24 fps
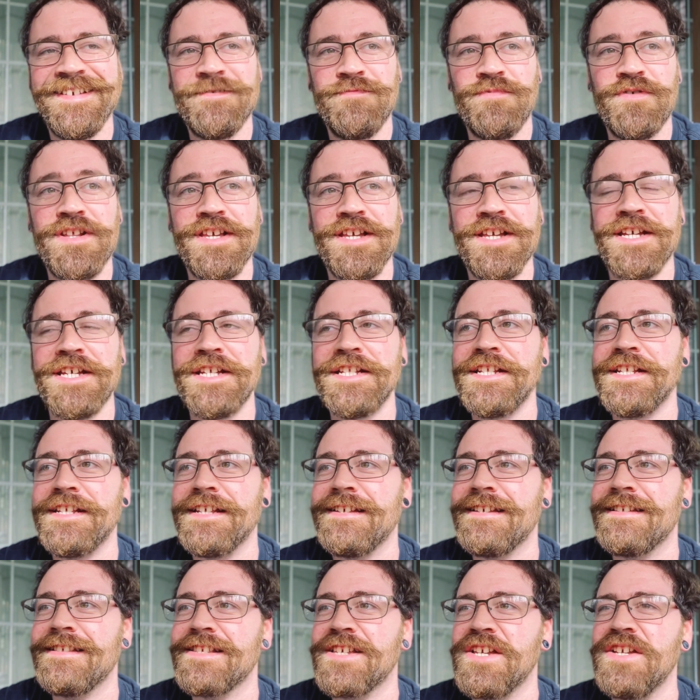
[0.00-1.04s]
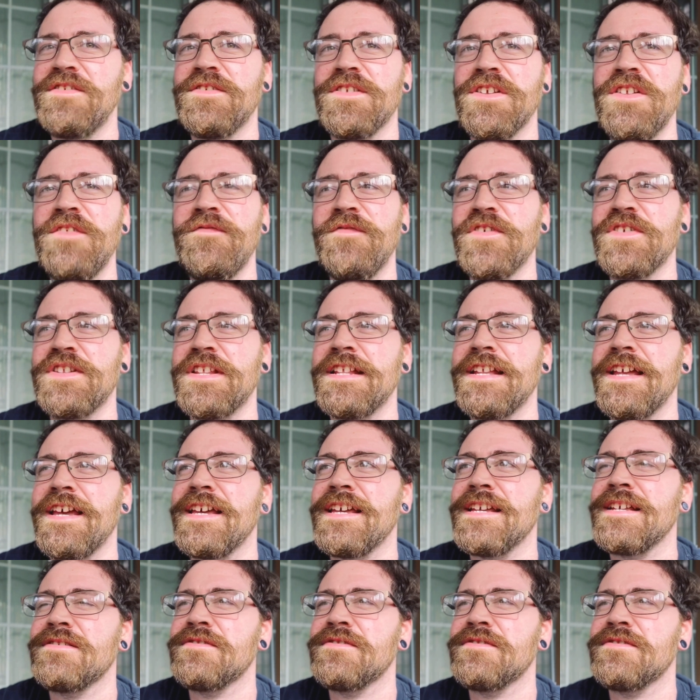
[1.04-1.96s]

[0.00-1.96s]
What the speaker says: Pretty good. Good for today.